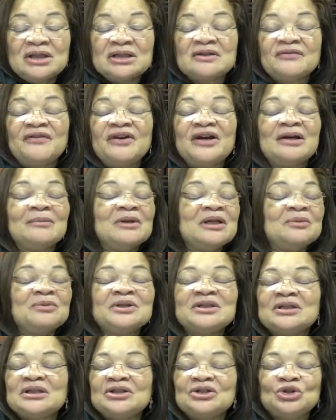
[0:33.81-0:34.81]
His family
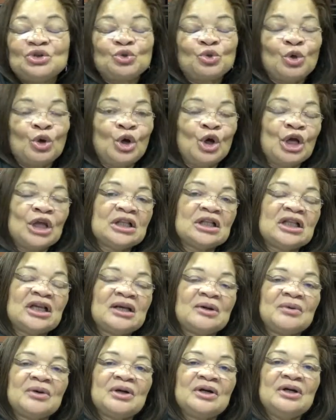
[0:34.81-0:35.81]
was distraught.
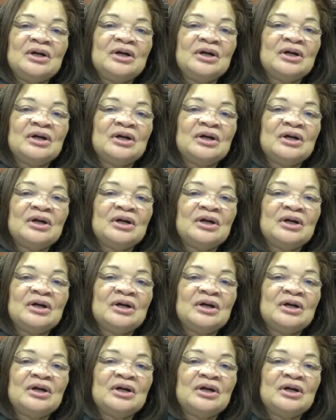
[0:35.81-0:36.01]
They were